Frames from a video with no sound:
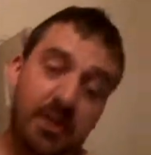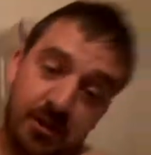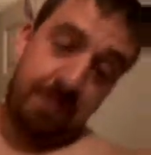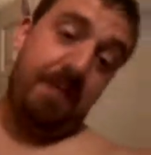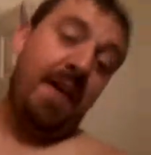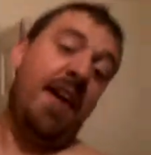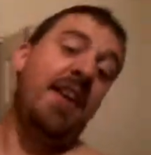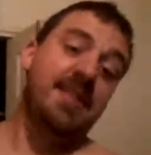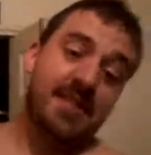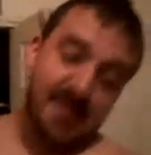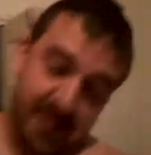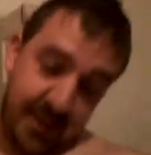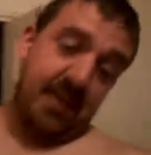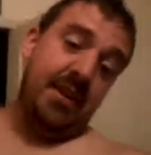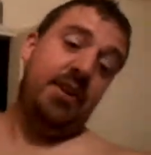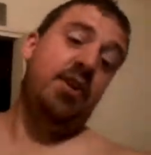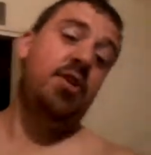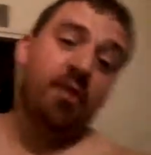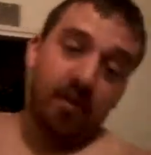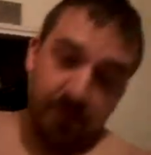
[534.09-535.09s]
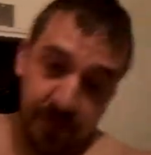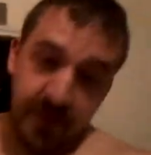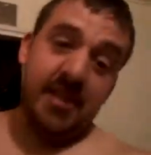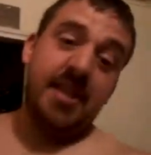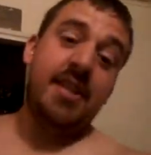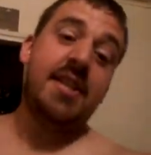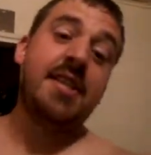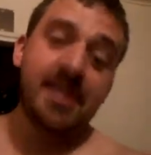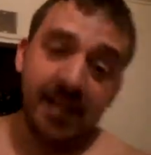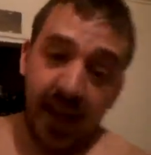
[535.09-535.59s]
his face in
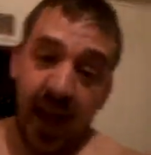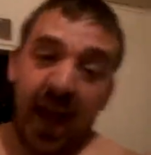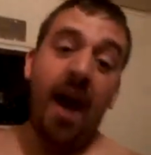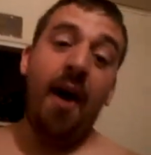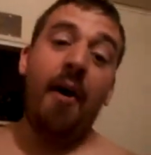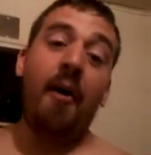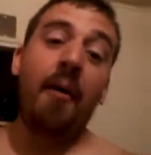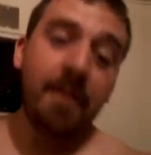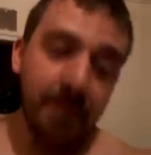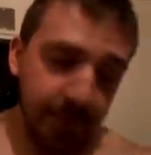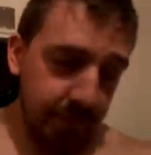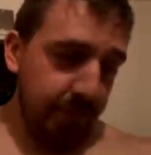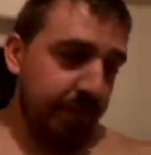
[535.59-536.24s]
UFC style.